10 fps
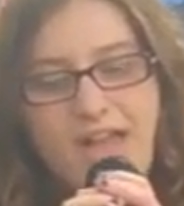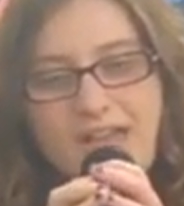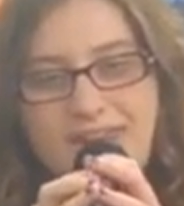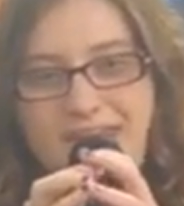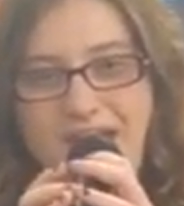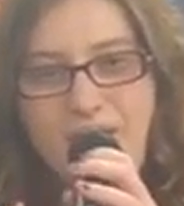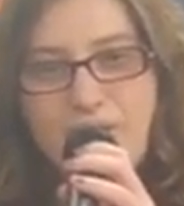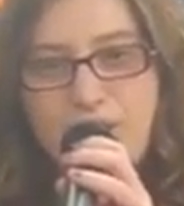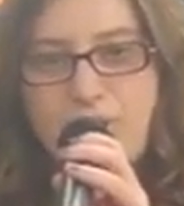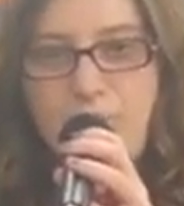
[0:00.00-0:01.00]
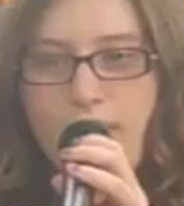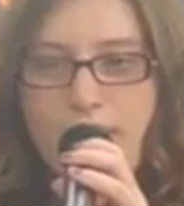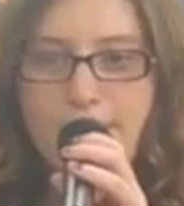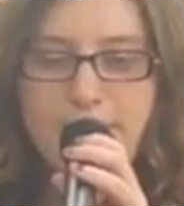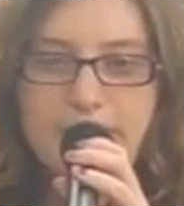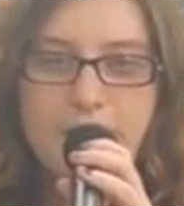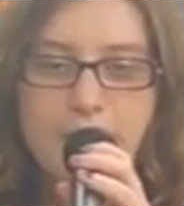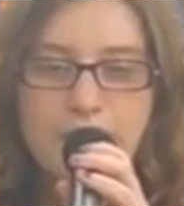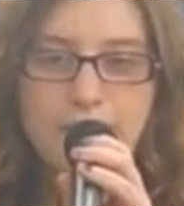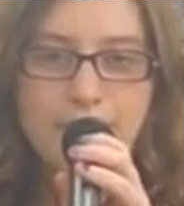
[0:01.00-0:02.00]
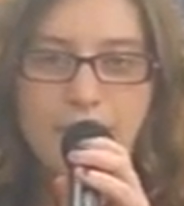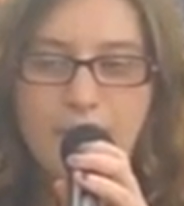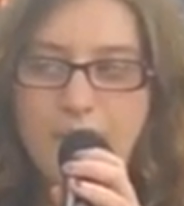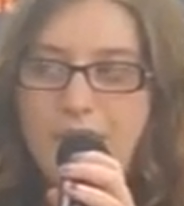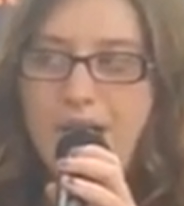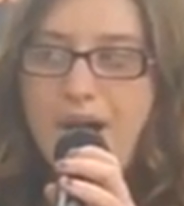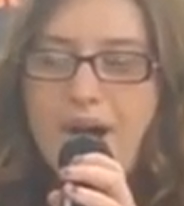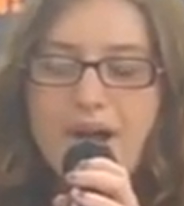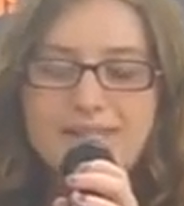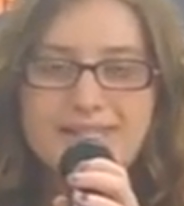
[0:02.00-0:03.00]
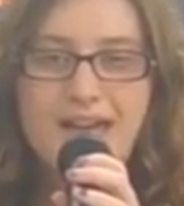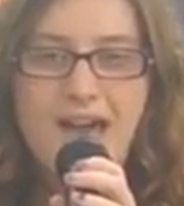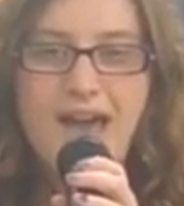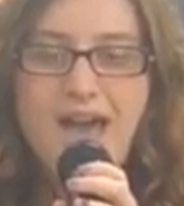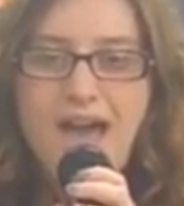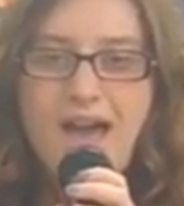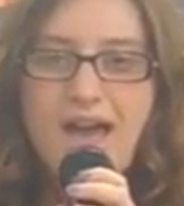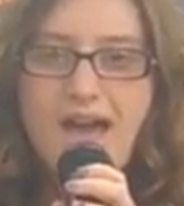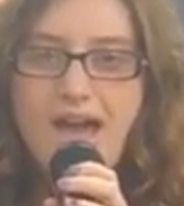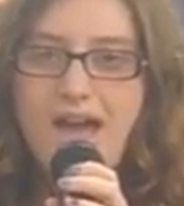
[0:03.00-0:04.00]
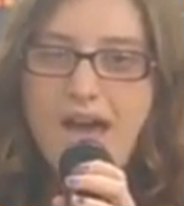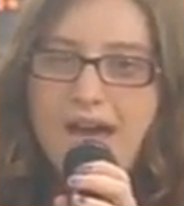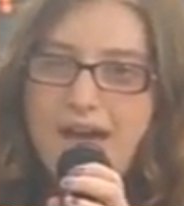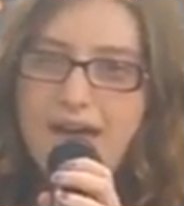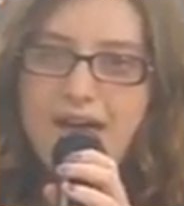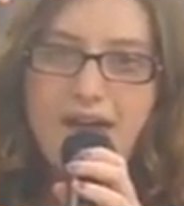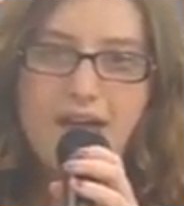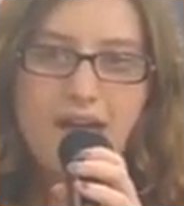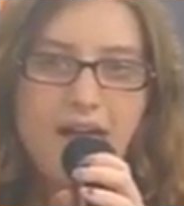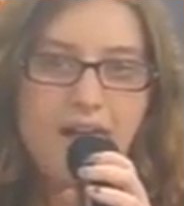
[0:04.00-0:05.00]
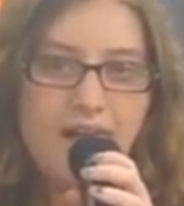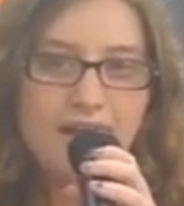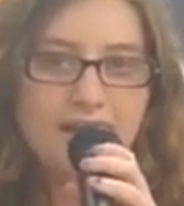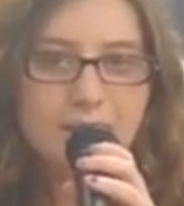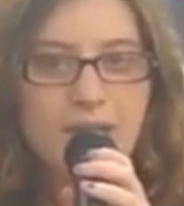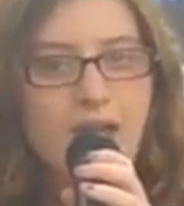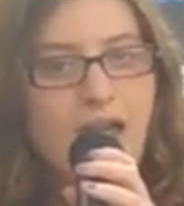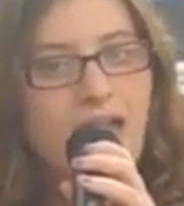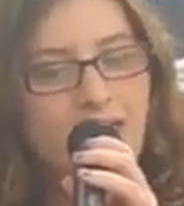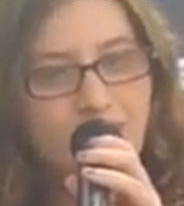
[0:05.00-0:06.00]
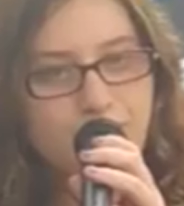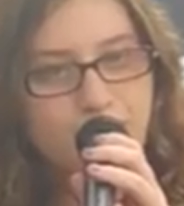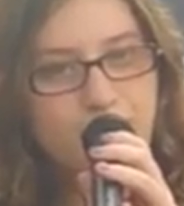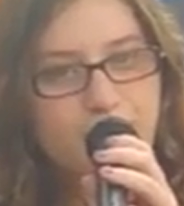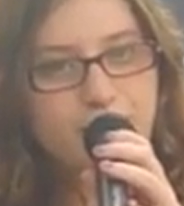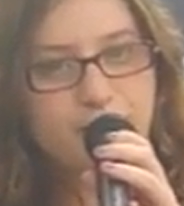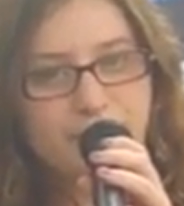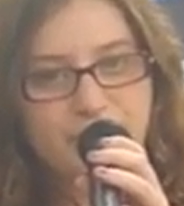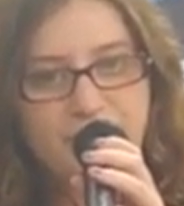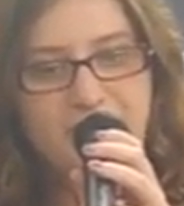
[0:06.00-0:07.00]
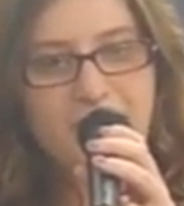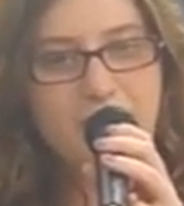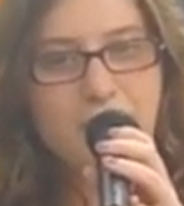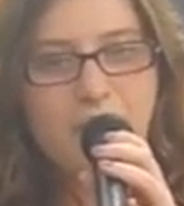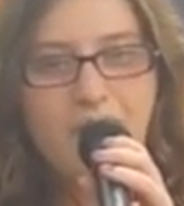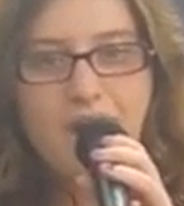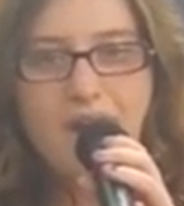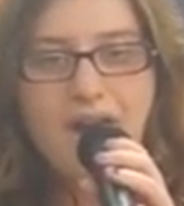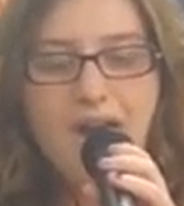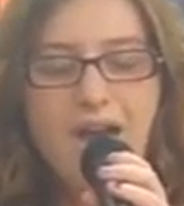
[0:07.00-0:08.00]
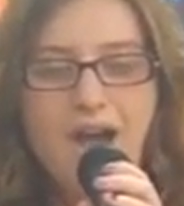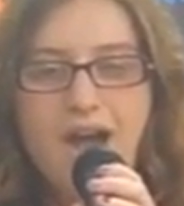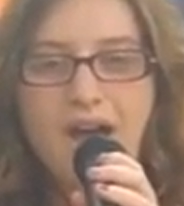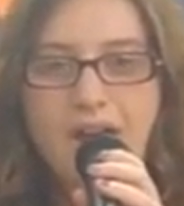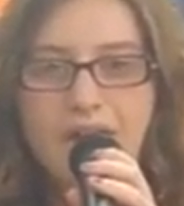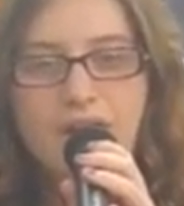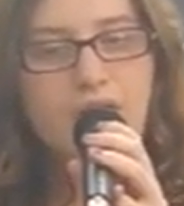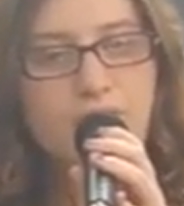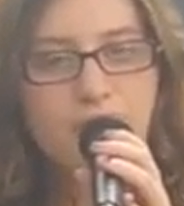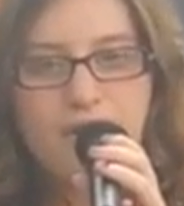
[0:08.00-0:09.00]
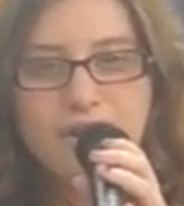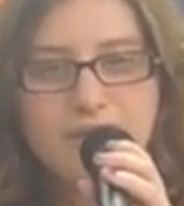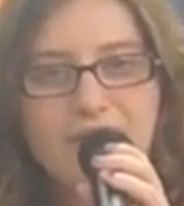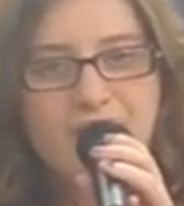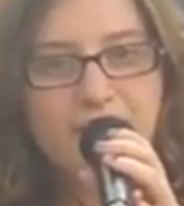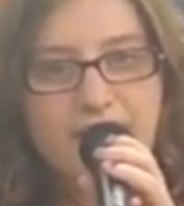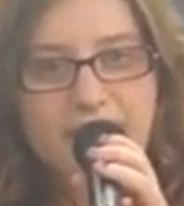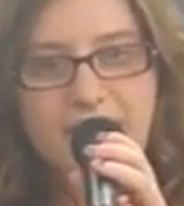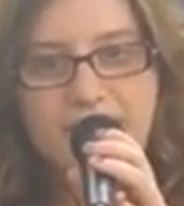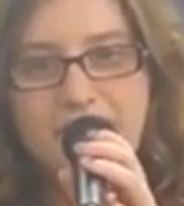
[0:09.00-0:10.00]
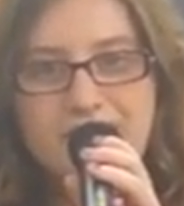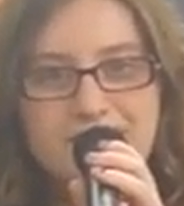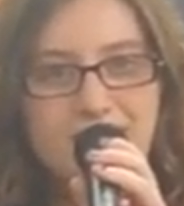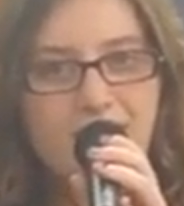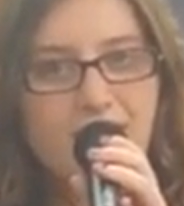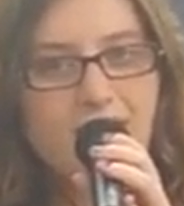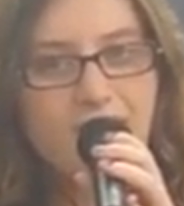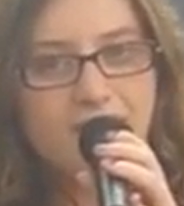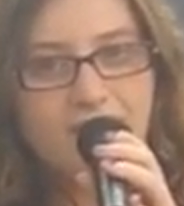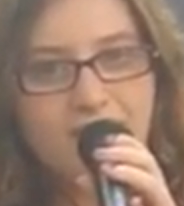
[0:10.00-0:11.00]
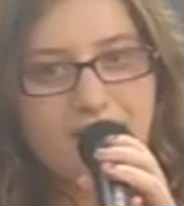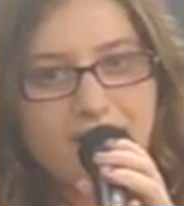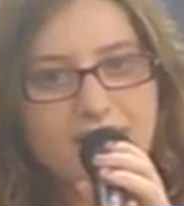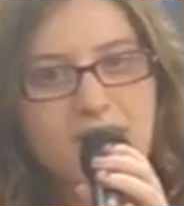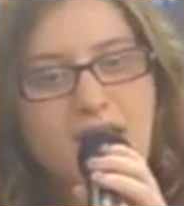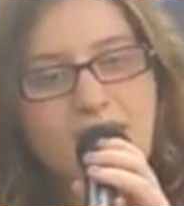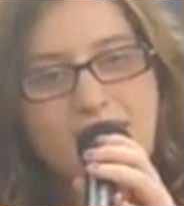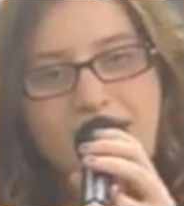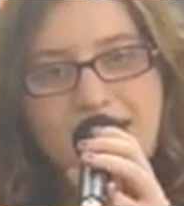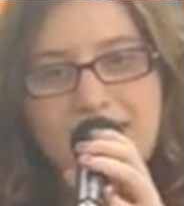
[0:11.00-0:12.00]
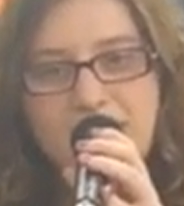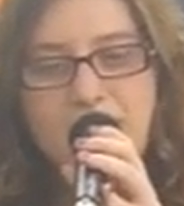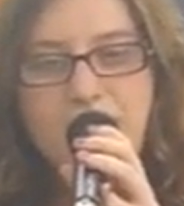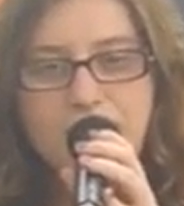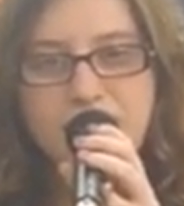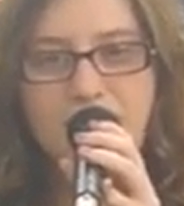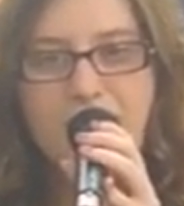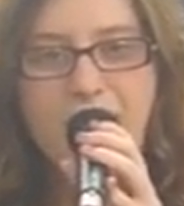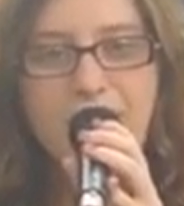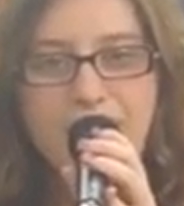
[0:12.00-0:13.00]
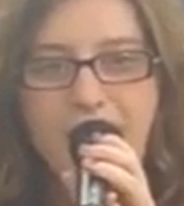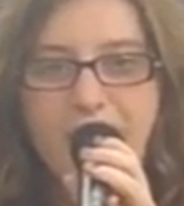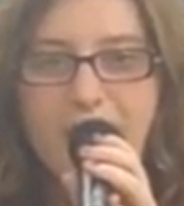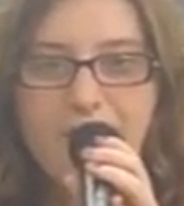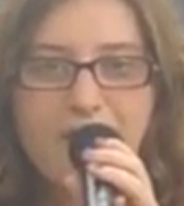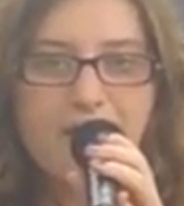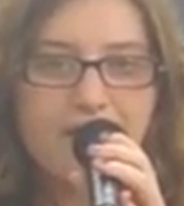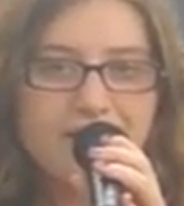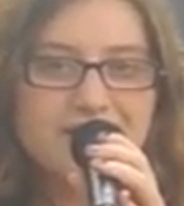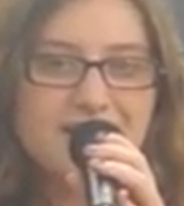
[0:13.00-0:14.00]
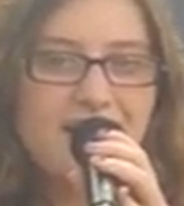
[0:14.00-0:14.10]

And now you want me one more time. And who do you think you are? Running around leaving scars, collecting your jar of hearts,